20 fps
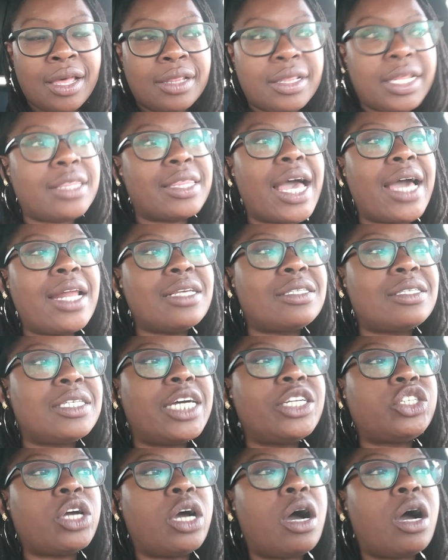Like, that is
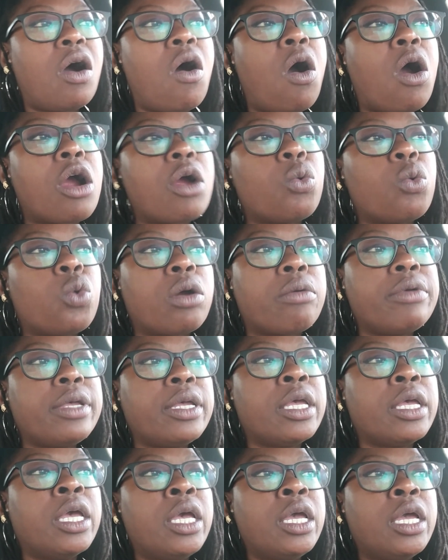such a
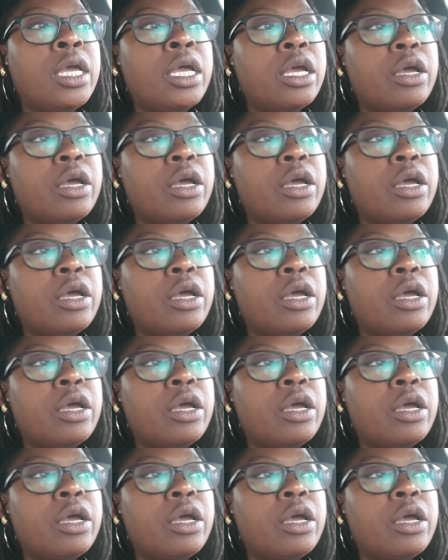heartwarming